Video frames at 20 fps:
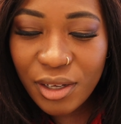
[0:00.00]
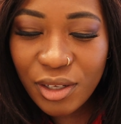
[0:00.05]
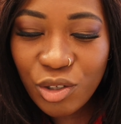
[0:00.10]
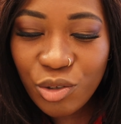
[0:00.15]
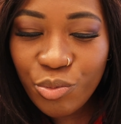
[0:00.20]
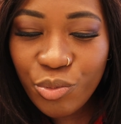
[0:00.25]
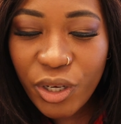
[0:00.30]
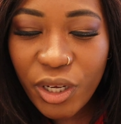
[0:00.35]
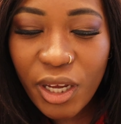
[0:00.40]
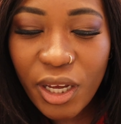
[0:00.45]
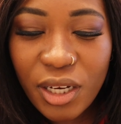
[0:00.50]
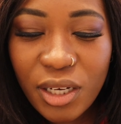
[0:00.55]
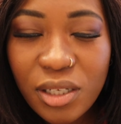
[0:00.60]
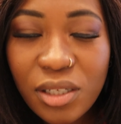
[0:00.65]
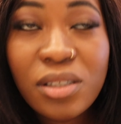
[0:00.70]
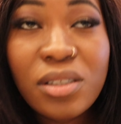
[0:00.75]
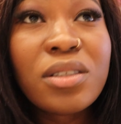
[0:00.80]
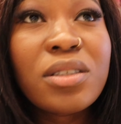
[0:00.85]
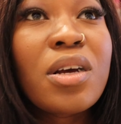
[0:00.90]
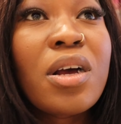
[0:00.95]
Can you bring it? It
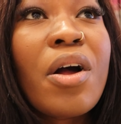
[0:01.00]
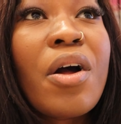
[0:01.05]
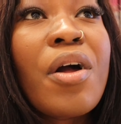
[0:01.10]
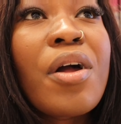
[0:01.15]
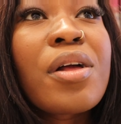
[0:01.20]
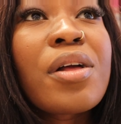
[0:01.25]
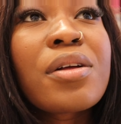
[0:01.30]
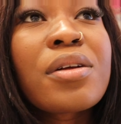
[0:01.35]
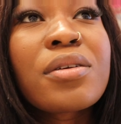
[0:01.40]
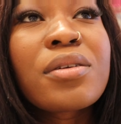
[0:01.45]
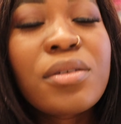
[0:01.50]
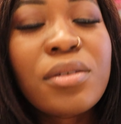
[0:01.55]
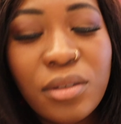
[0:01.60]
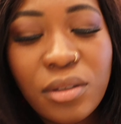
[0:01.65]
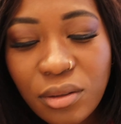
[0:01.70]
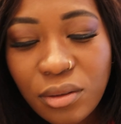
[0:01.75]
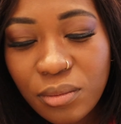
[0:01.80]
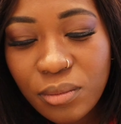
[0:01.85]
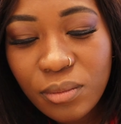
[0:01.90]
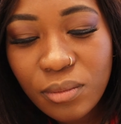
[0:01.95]
has purple,
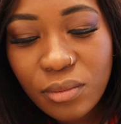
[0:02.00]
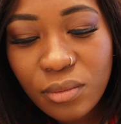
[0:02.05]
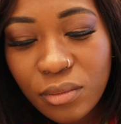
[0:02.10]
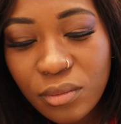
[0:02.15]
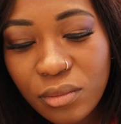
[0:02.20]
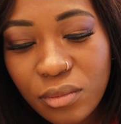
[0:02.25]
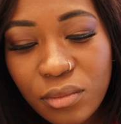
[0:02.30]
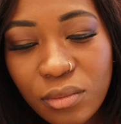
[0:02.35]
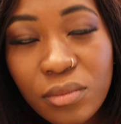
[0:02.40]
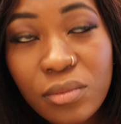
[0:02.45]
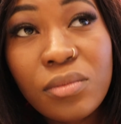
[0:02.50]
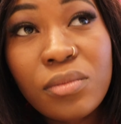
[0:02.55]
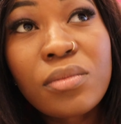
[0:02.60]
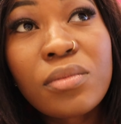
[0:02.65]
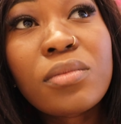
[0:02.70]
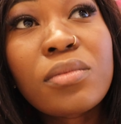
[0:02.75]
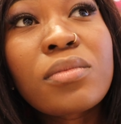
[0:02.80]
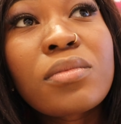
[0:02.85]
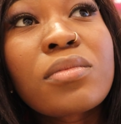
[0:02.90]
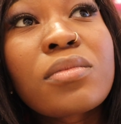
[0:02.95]
black,
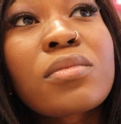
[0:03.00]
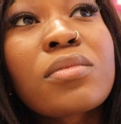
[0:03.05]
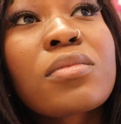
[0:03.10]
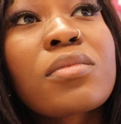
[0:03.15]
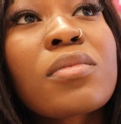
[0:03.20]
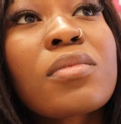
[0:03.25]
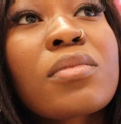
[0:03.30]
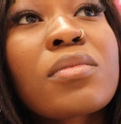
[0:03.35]
blue. Don't look